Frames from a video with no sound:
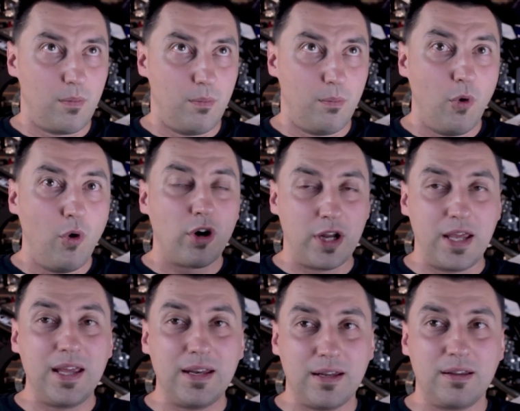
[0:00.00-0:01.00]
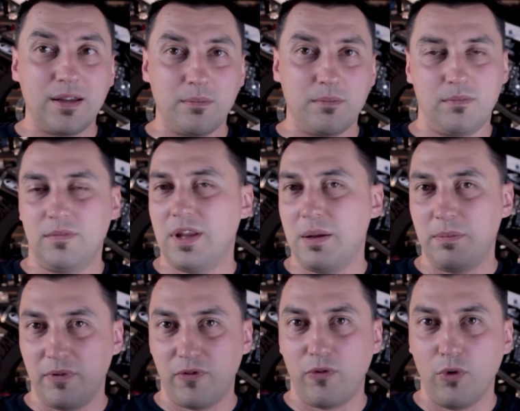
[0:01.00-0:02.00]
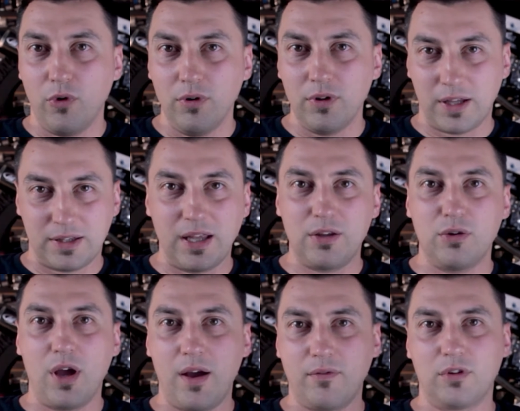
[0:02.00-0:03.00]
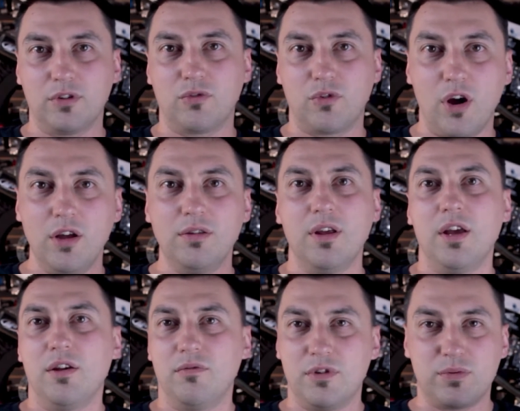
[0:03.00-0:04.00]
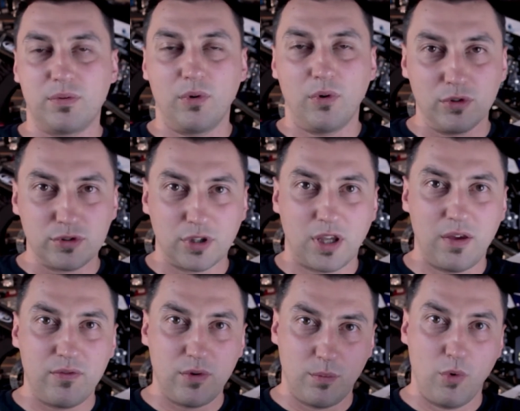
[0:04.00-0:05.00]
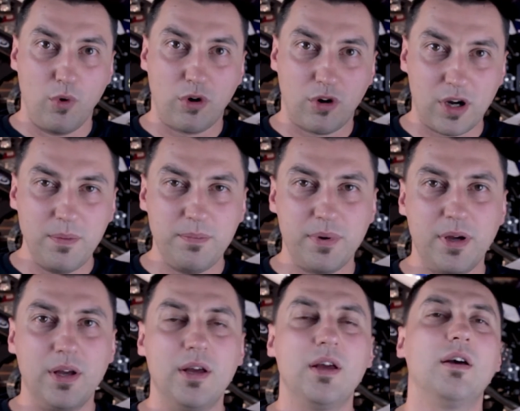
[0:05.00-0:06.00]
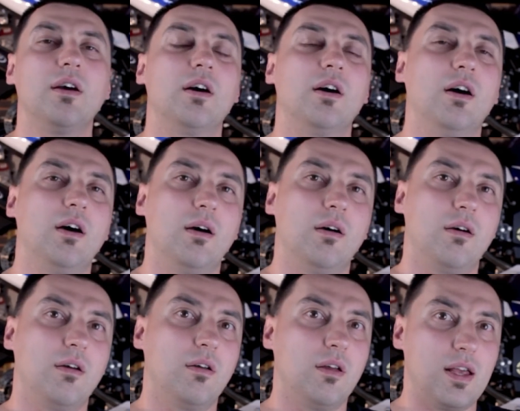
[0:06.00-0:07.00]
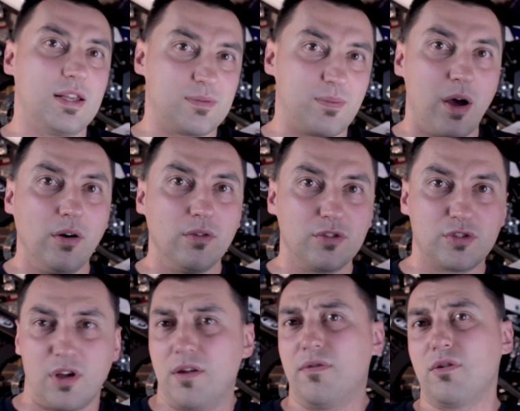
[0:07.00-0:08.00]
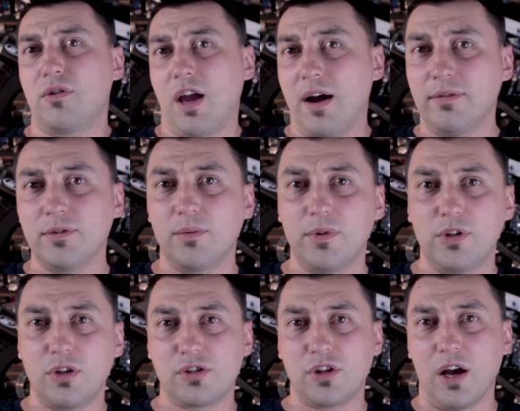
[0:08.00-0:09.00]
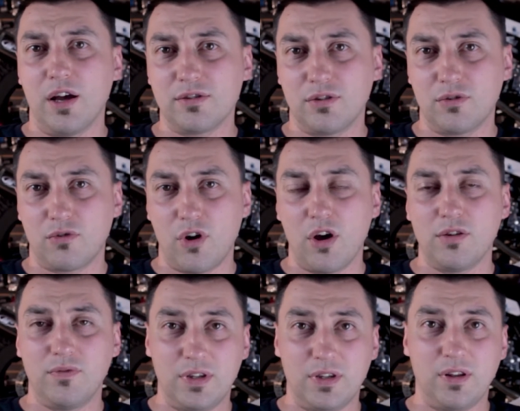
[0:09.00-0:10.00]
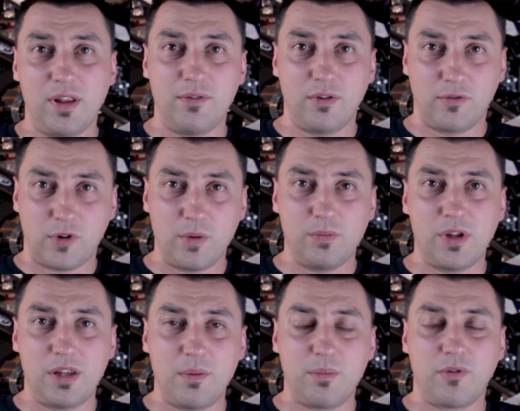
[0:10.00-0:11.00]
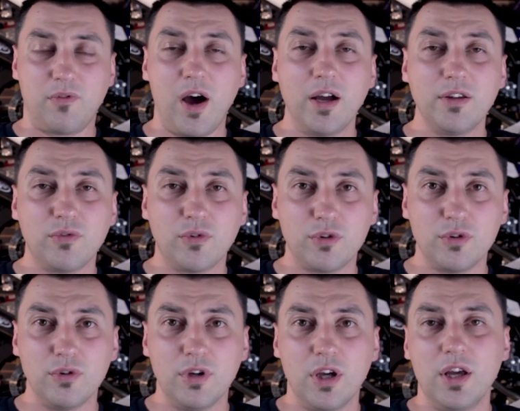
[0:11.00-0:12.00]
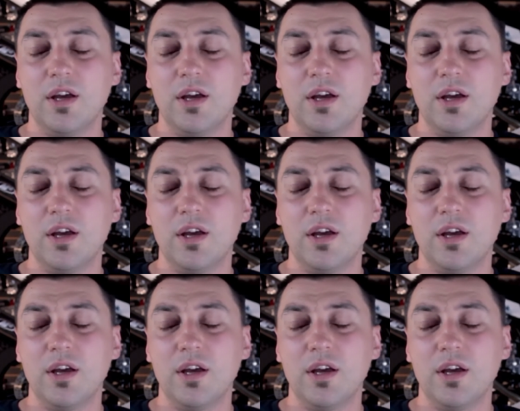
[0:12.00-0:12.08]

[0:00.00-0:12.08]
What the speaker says: more heat in them than before, like than you have on the road, which will also give you more grip as well. So if you're comfortable with those tires on the road with the level of grip that they provide for you,